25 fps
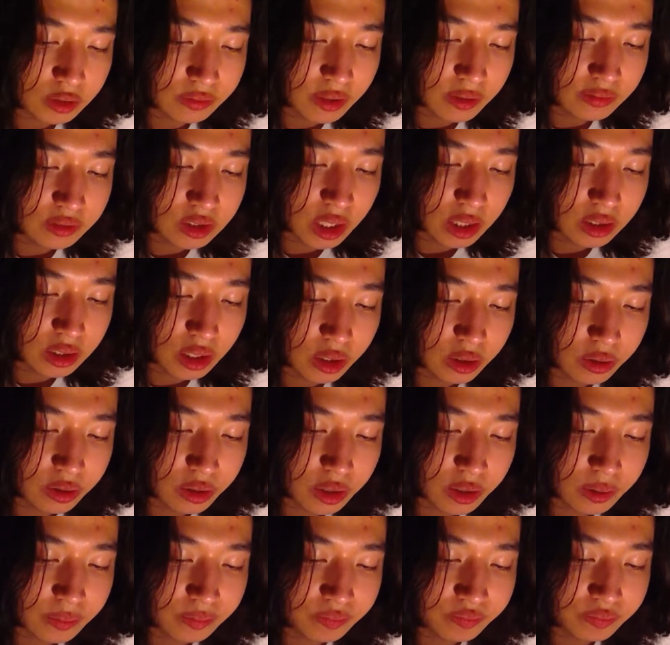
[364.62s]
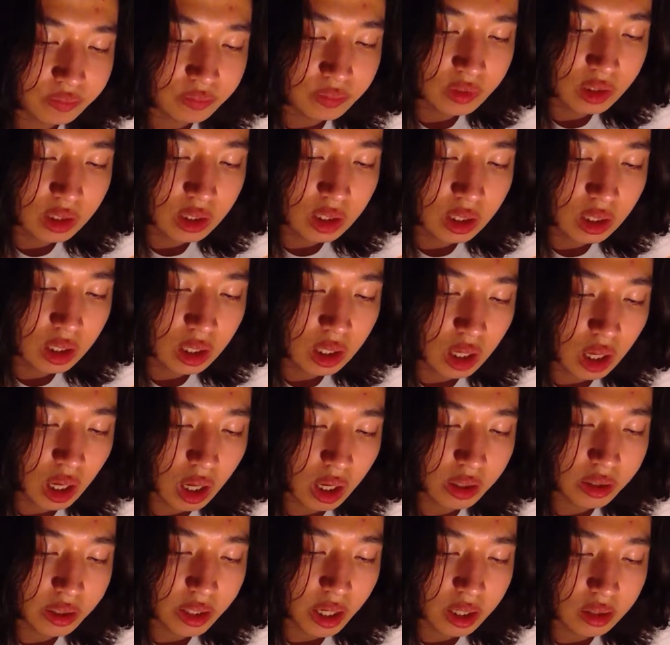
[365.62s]
if I've said that or not.
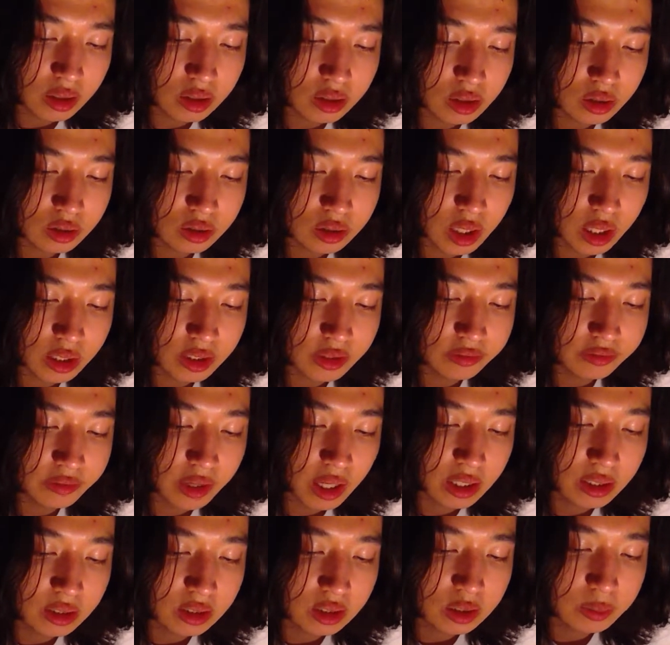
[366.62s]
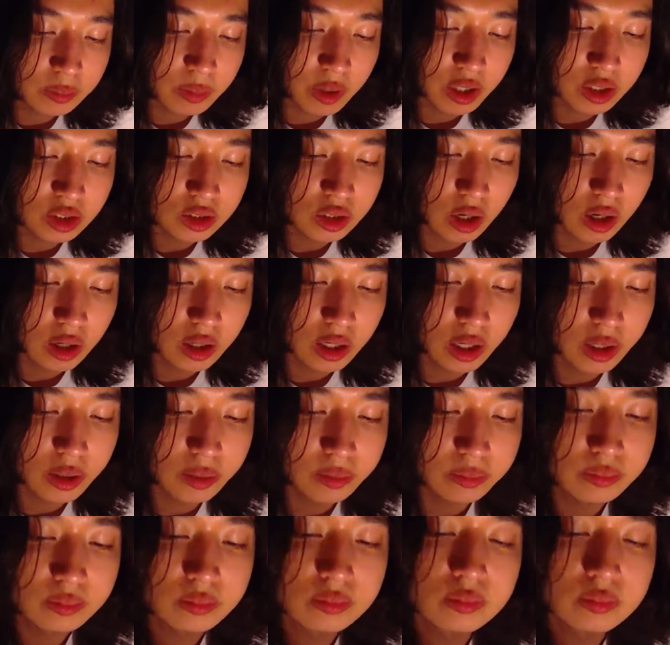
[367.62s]
Okay, this looks like a fairly dispersed hollow.